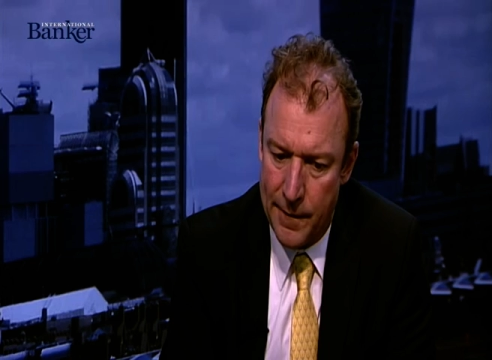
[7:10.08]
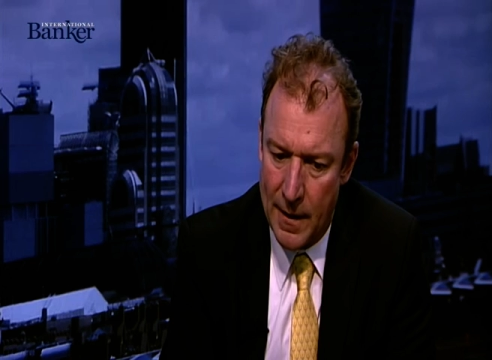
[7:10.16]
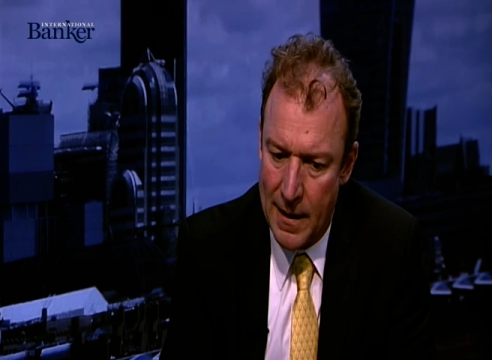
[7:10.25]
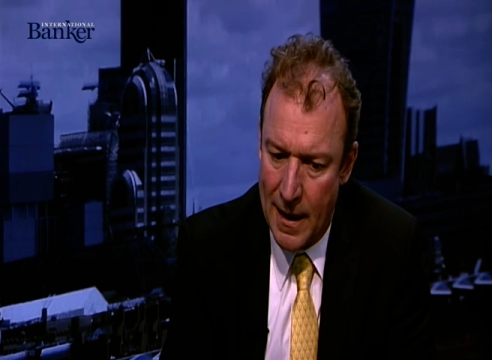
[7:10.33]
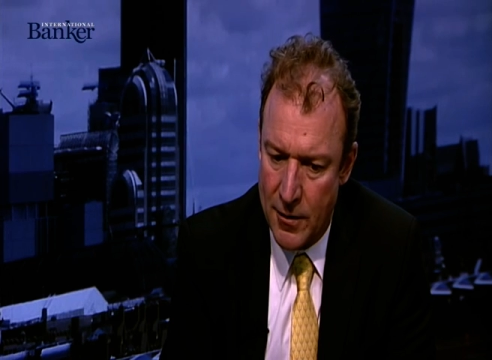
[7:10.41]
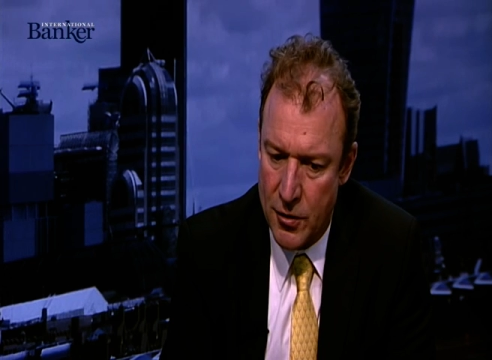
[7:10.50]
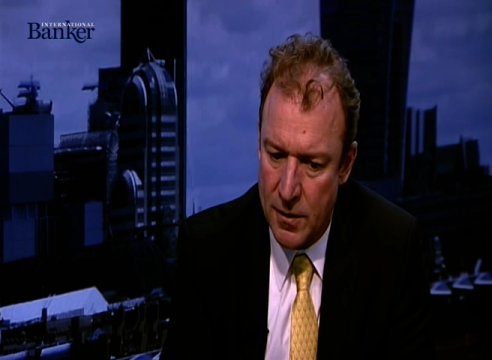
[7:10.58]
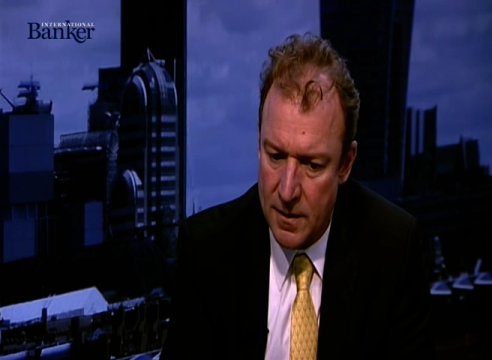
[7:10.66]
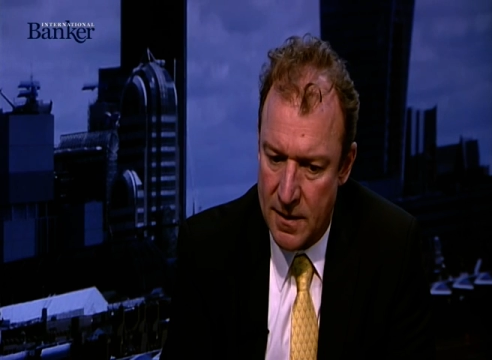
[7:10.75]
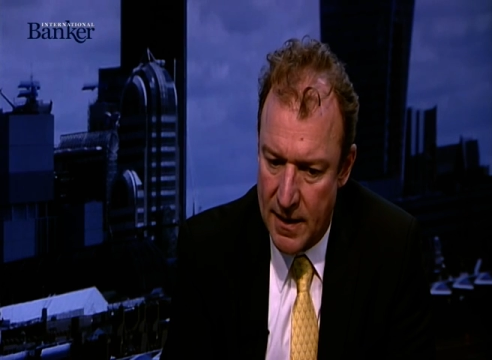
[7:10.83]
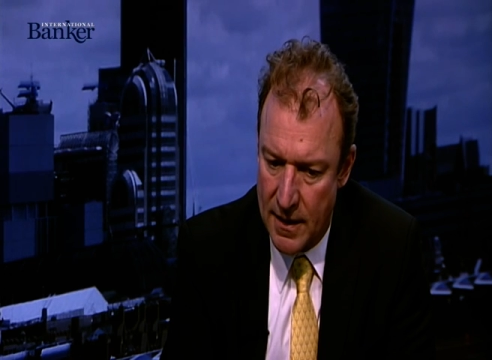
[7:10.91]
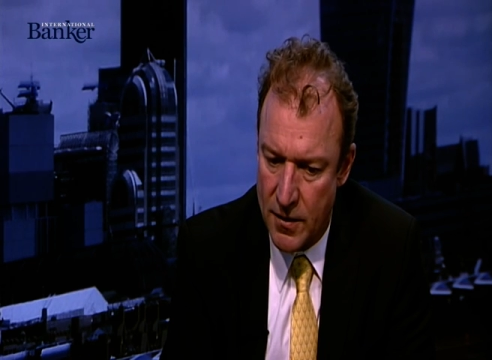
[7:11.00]
financial
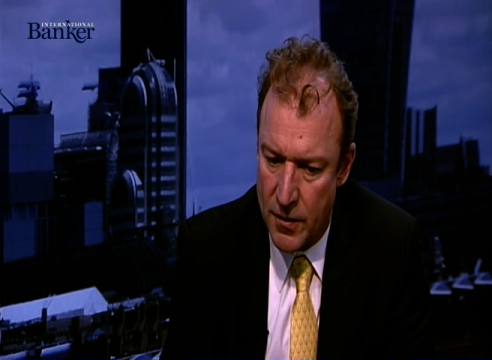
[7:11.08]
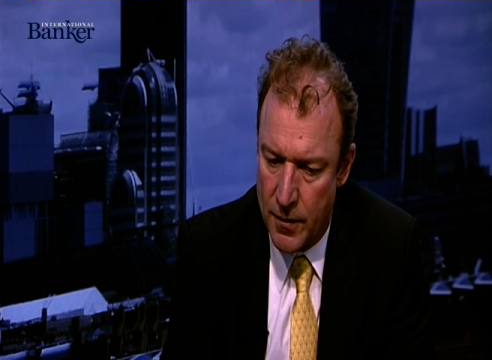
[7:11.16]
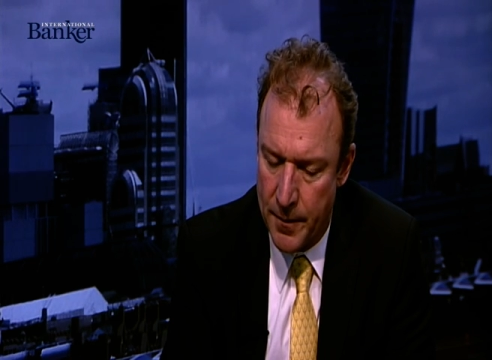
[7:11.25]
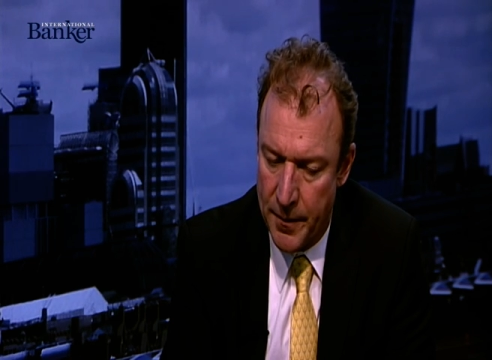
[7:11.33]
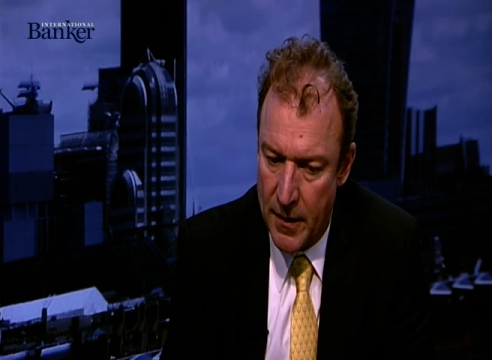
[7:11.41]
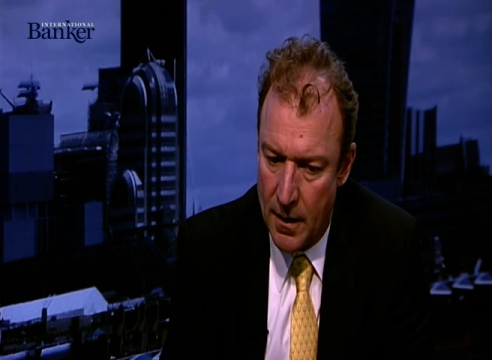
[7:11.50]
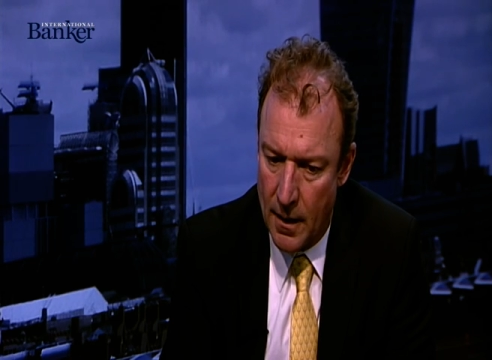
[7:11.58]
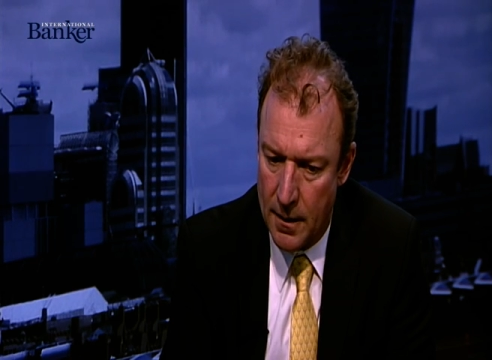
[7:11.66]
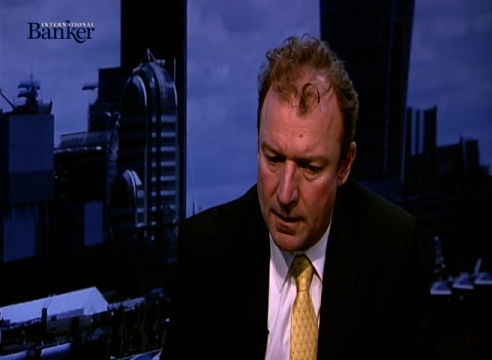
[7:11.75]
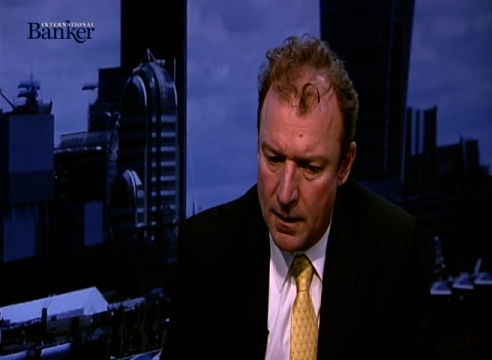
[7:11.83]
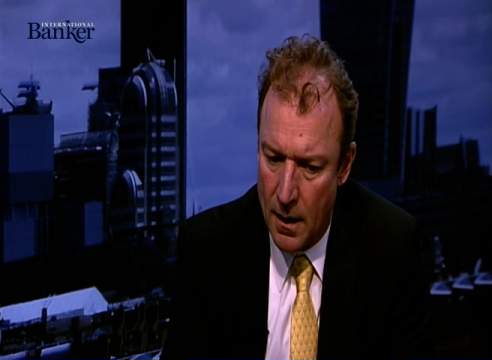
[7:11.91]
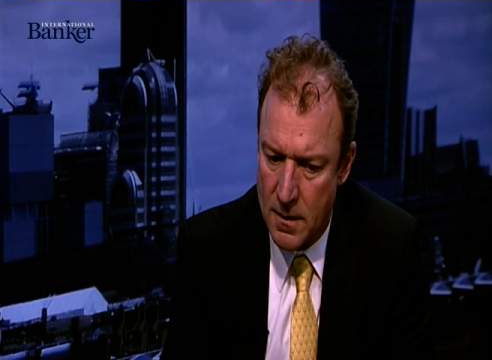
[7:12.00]
center, I
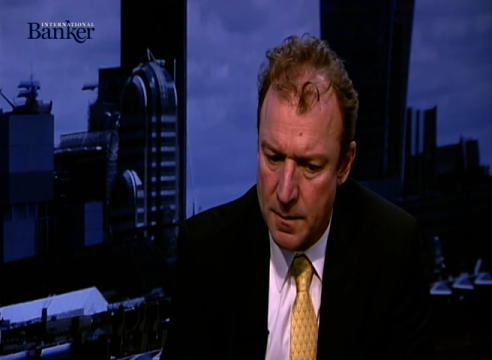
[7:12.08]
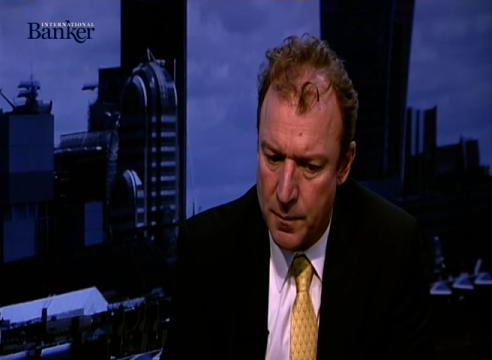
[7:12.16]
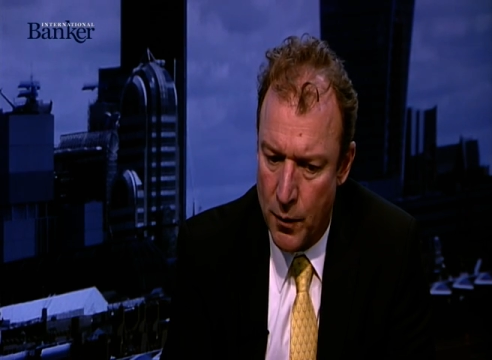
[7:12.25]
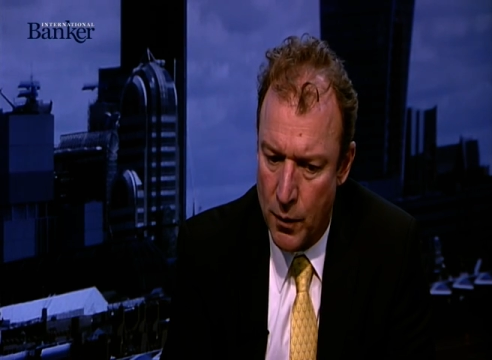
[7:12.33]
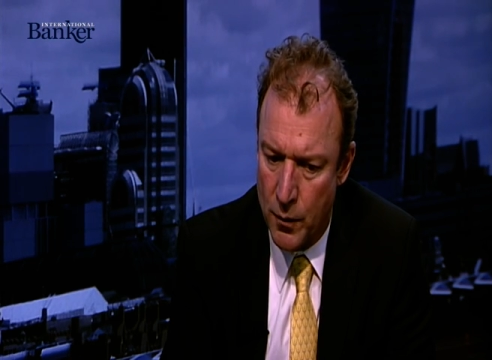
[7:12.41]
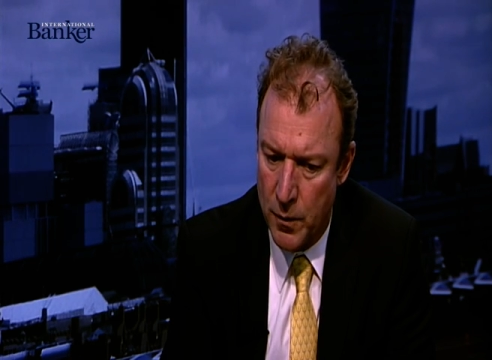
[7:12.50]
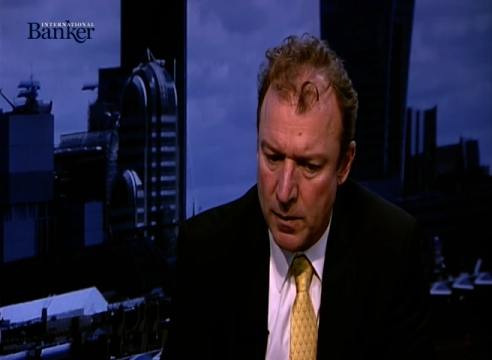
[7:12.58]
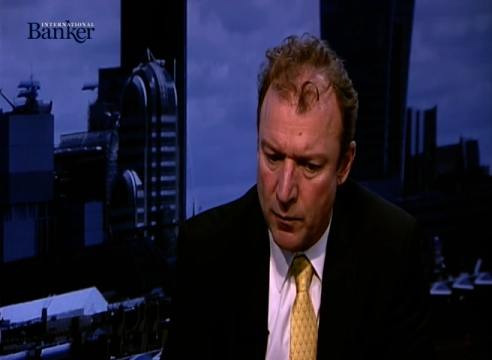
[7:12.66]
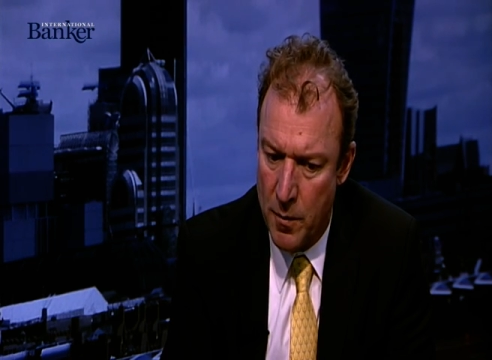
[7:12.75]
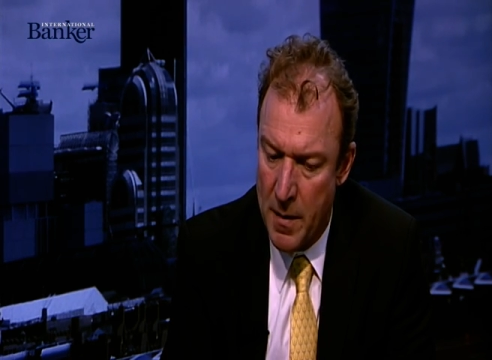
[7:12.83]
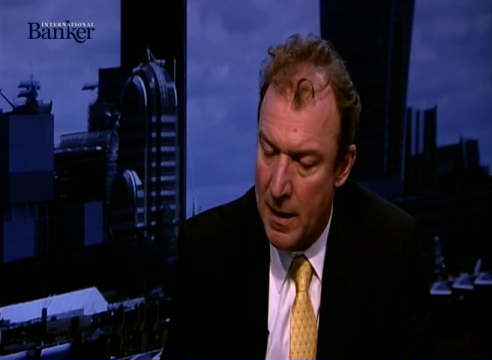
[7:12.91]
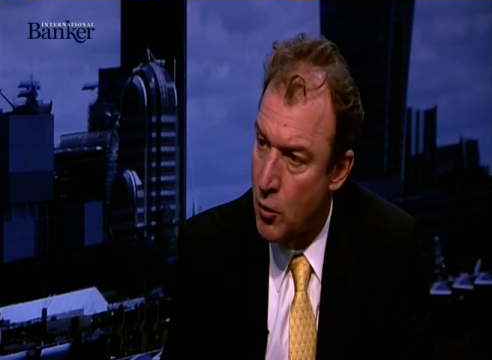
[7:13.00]
think Luxembourg will
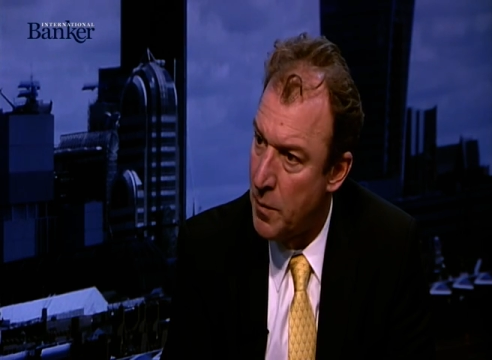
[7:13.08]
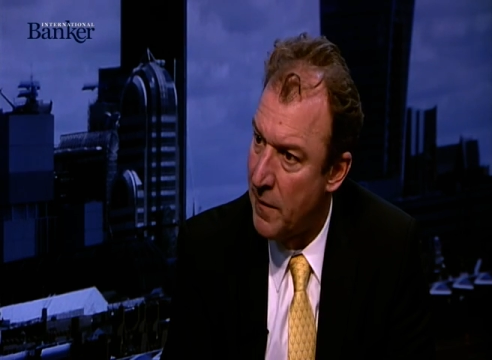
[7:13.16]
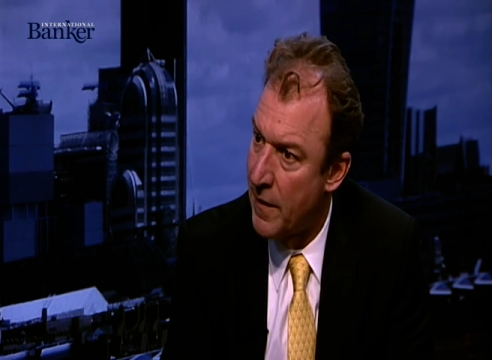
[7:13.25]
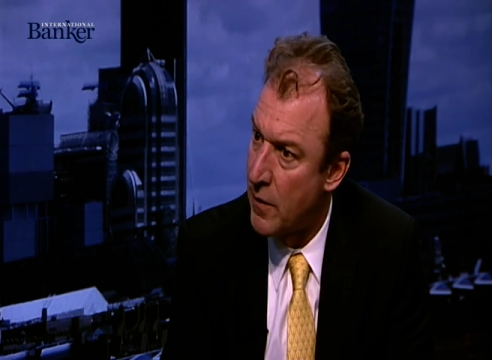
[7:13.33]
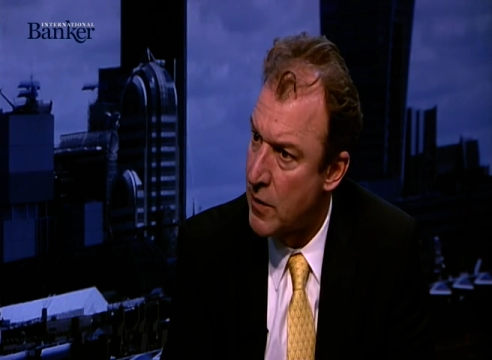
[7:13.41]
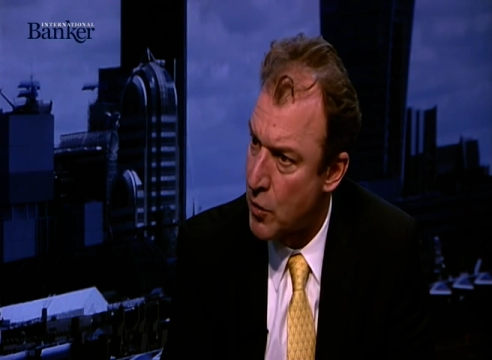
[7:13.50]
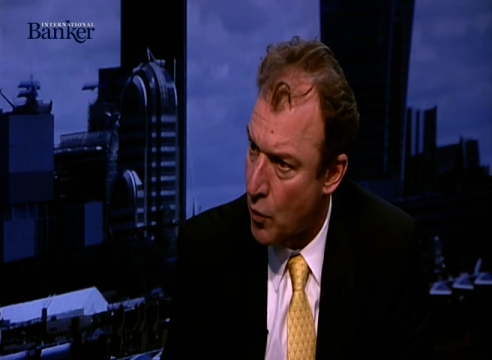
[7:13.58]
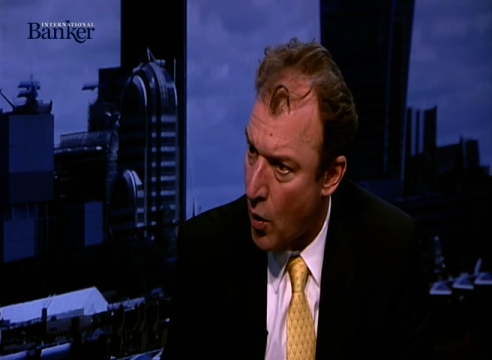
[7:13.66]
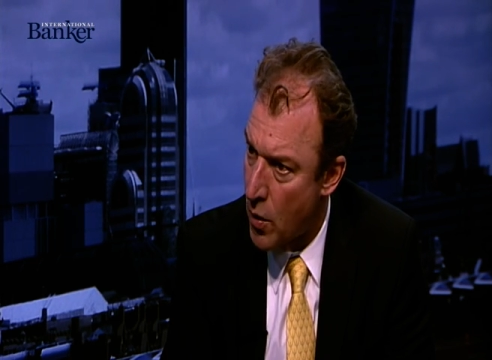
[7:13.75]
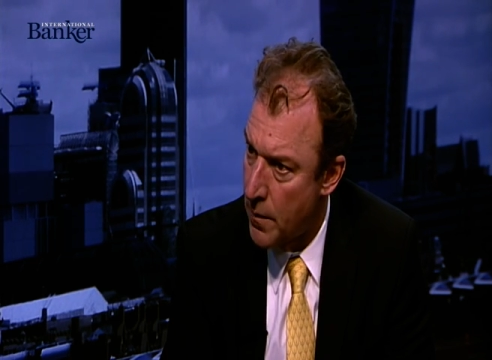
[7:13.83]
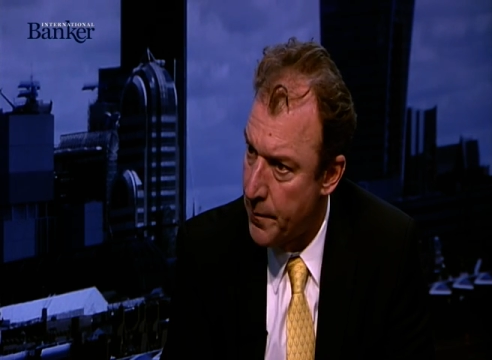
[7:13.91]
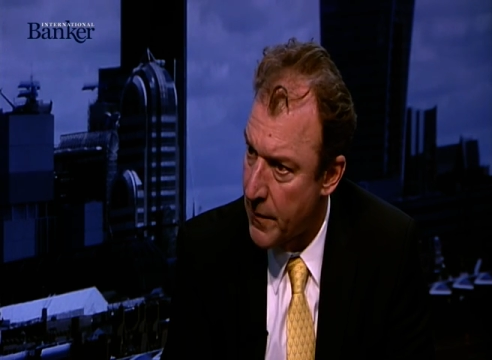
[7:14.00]
remain to be very
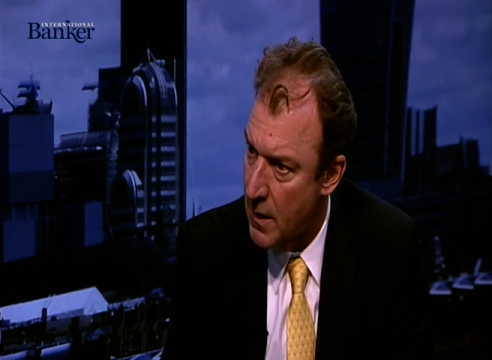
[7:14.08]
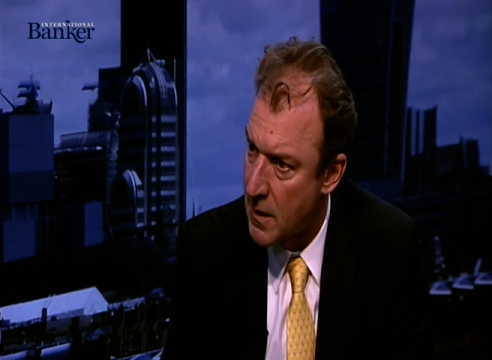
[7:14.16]
strong,